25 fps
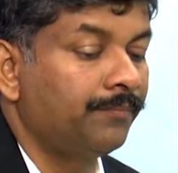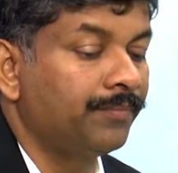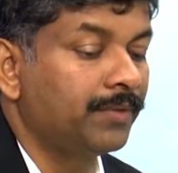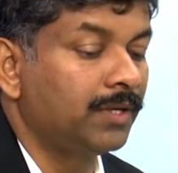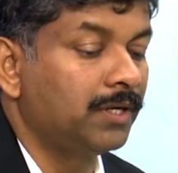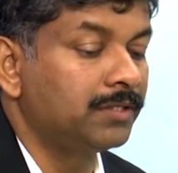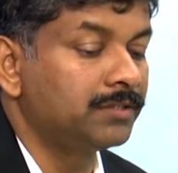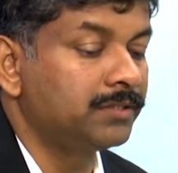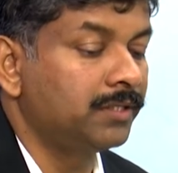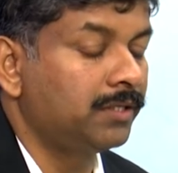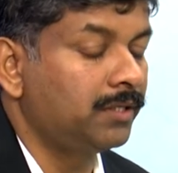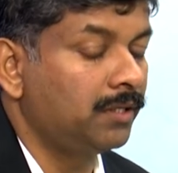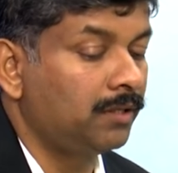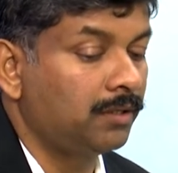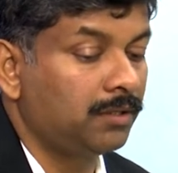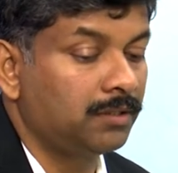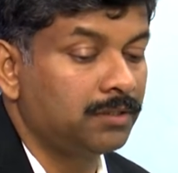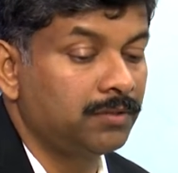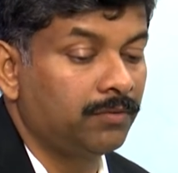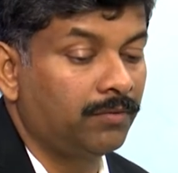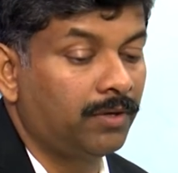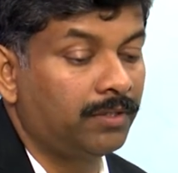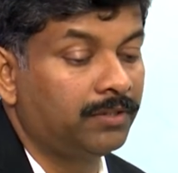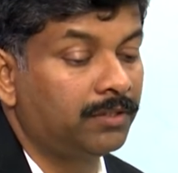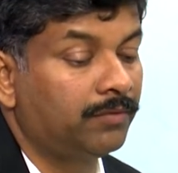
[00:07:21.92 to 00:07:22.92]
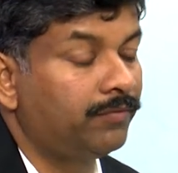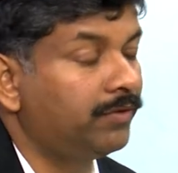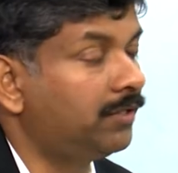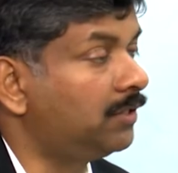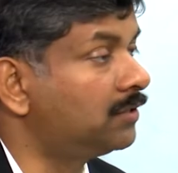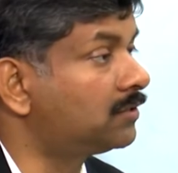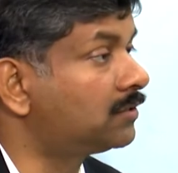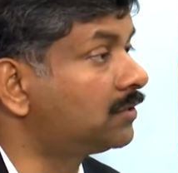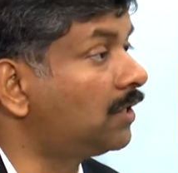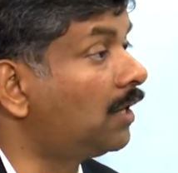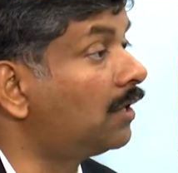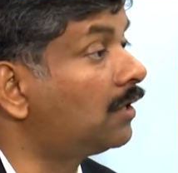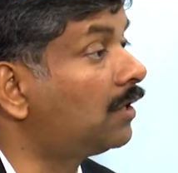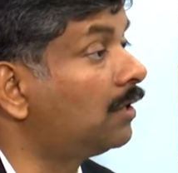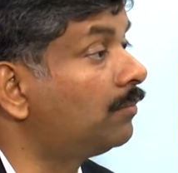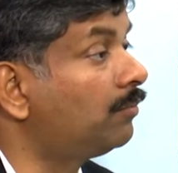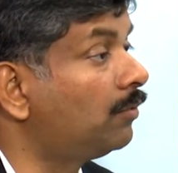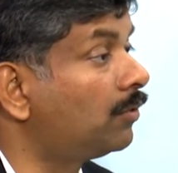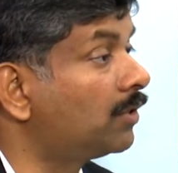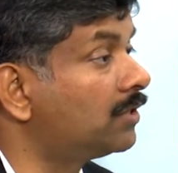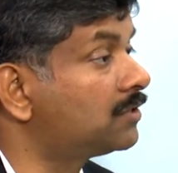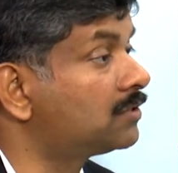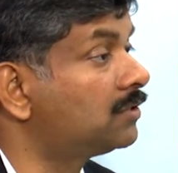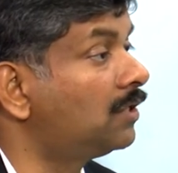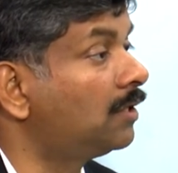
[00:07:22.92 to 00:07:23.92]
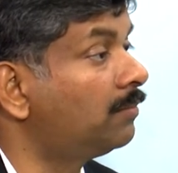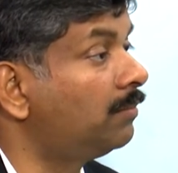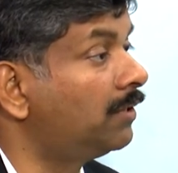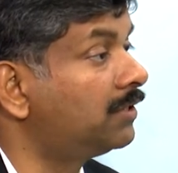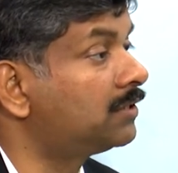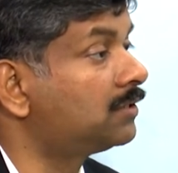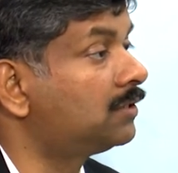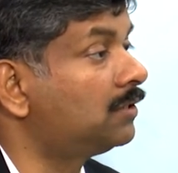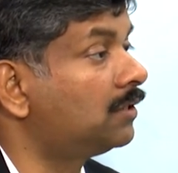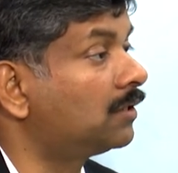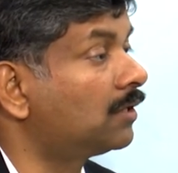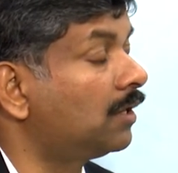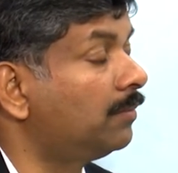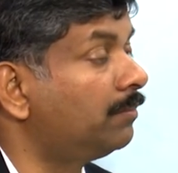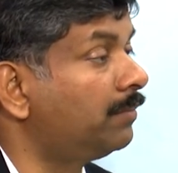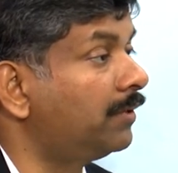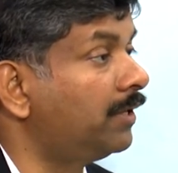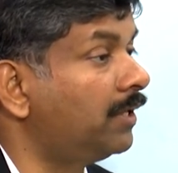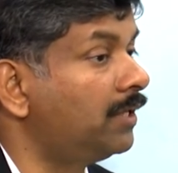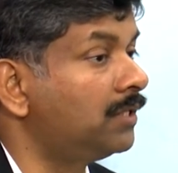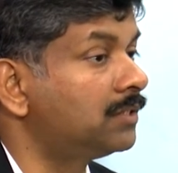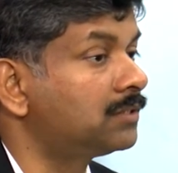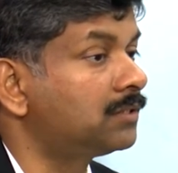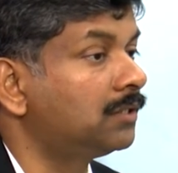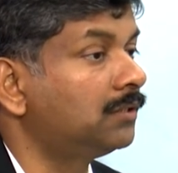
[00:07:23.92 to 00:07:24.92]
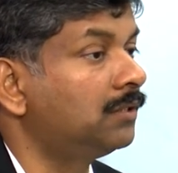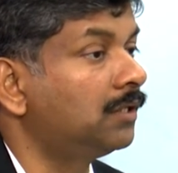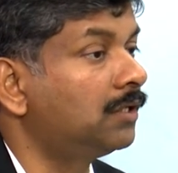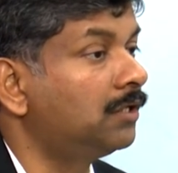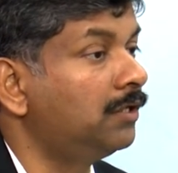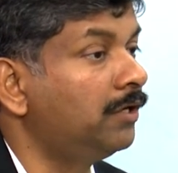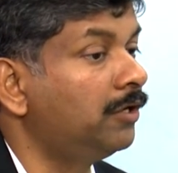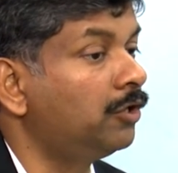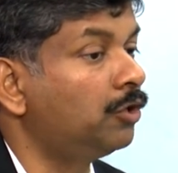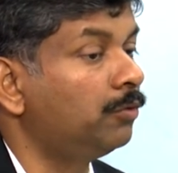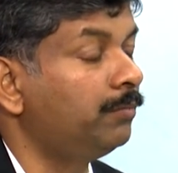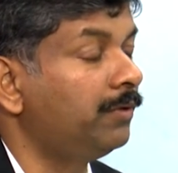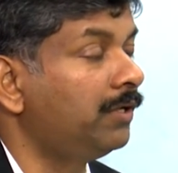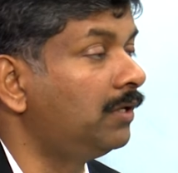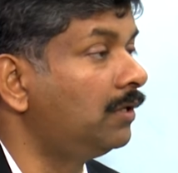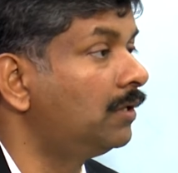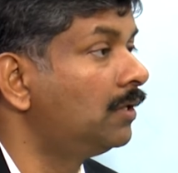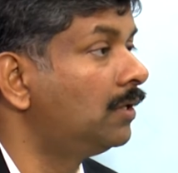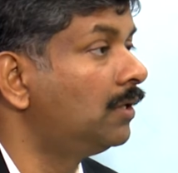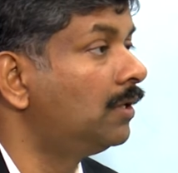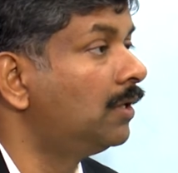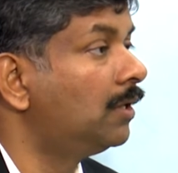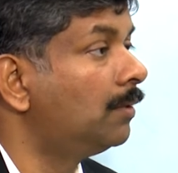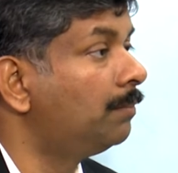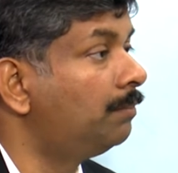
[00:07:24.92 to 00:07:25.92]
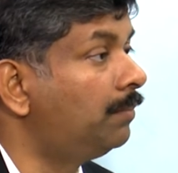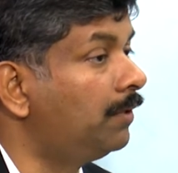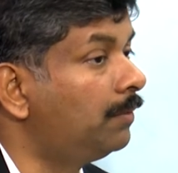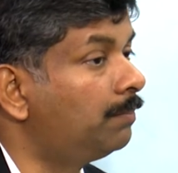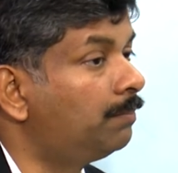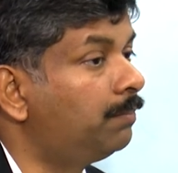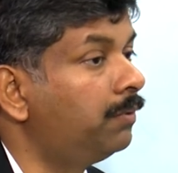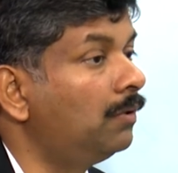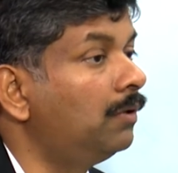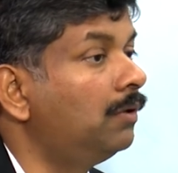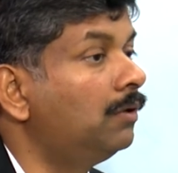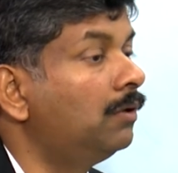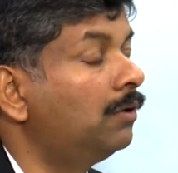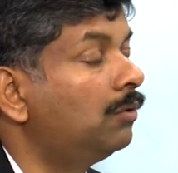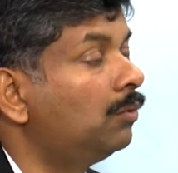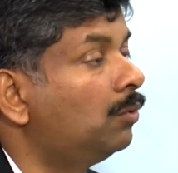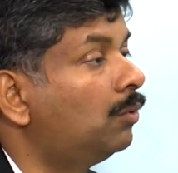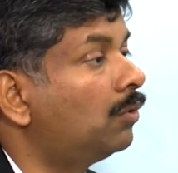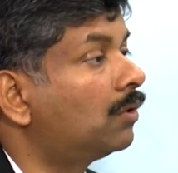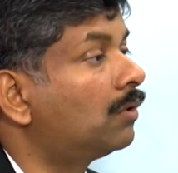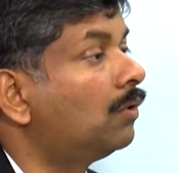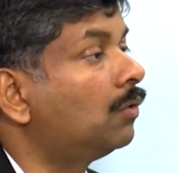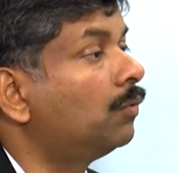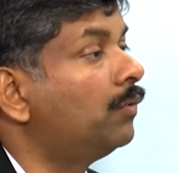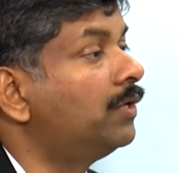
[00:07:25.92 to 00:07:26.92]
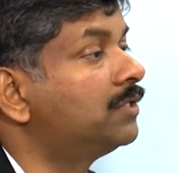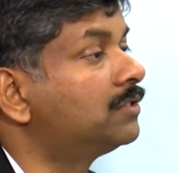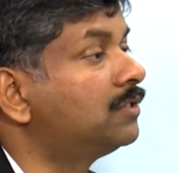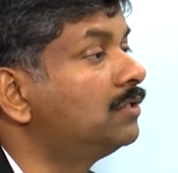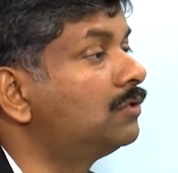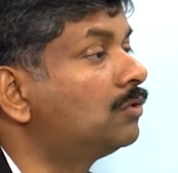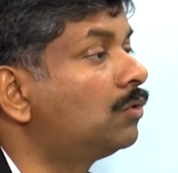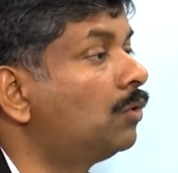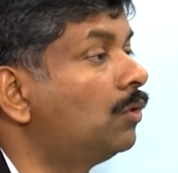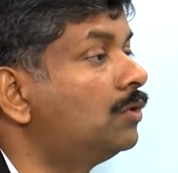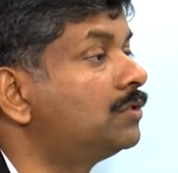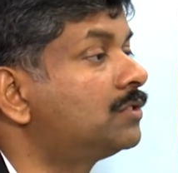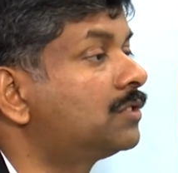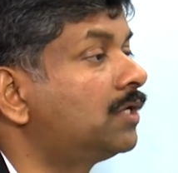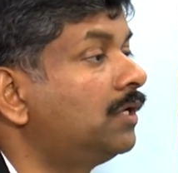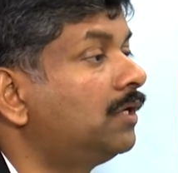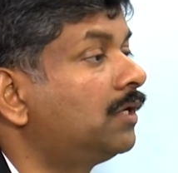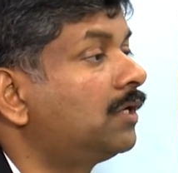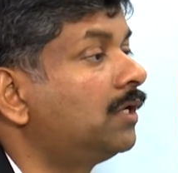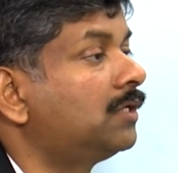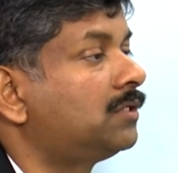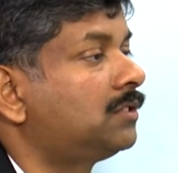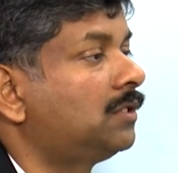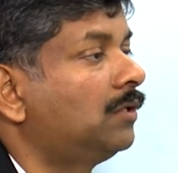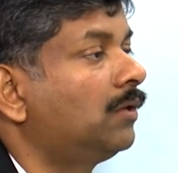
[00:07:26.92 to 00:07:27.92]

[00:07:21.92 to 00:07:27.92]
let's say, whether it is startup or established companies, there need to be people who are always in constant touch.